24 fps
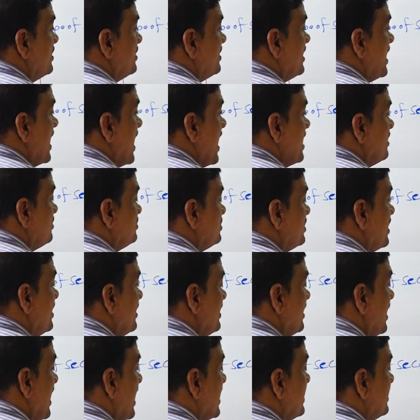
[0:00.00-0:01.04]

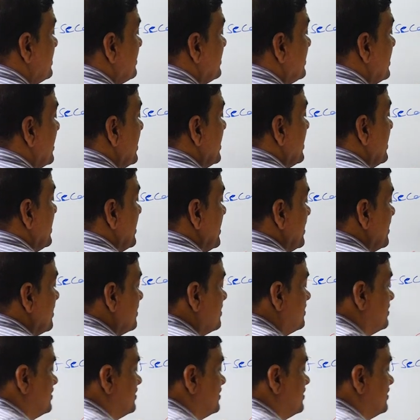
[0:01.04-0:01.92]
tangent at A.